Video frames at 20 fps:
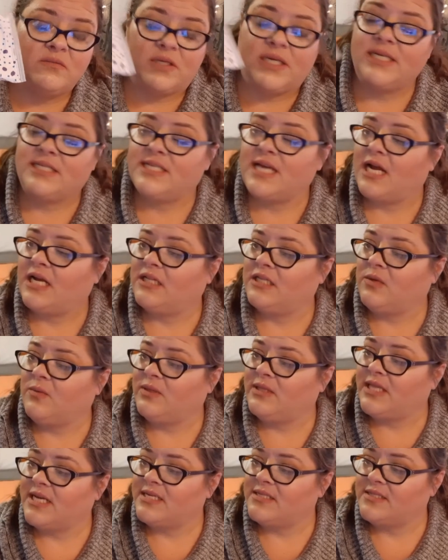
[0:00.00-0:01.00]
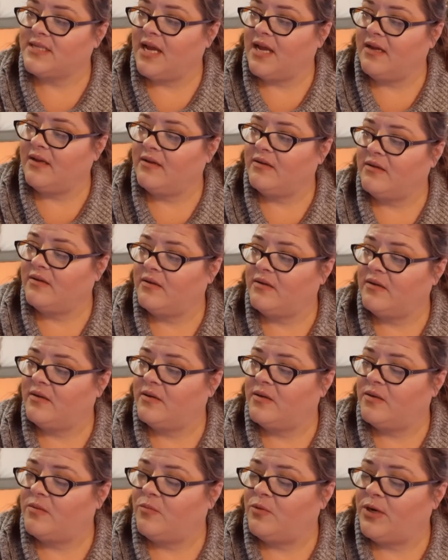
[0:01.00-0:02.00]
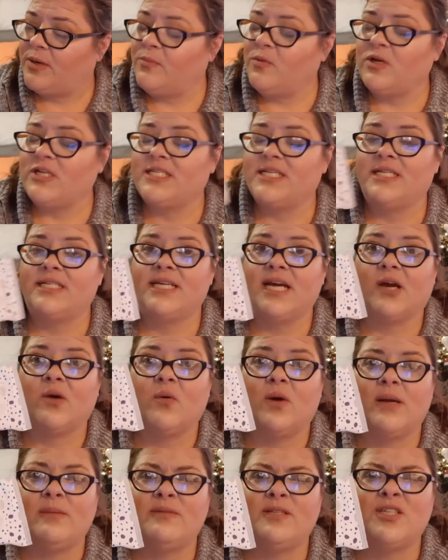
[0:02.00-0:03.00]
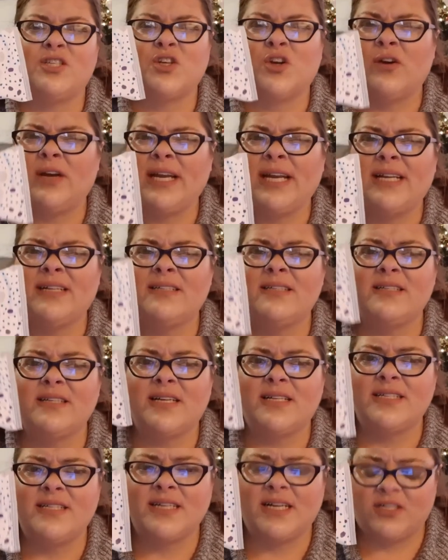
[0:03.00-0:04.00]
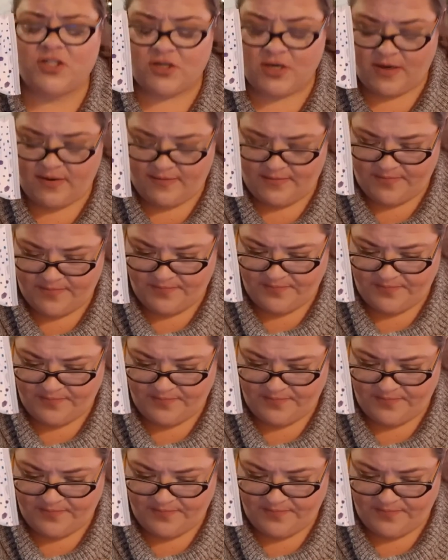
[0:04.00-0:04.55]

exactly what they say. Pre-moistened tech wipes, screens, et cetera.